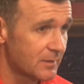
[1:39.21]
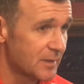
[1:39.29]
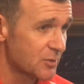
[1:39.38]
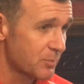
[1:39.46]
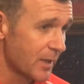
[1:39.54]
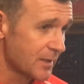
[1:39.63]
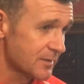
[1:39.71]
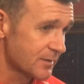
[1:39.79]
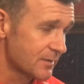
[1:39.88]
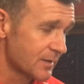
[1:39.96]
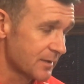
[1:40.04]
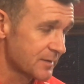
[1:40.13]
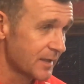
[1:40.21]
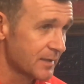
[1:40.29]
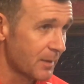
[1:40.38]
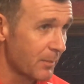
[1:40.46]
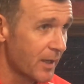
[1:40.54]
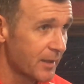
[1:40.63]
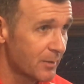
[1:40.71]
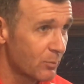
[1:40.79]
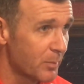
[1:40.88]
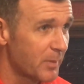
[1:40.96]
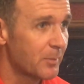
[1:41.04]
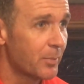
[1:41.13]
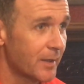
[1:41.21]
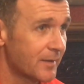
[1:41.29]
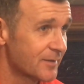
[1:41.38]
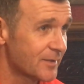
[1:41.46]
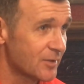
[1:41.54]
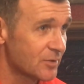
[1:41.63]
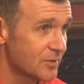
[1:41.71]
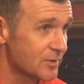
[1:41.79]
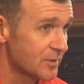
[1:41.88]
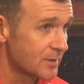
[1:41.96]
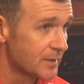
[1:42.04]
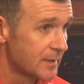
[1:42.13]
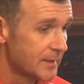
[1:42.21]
Each man's assigned a man, and we made bad decisions. And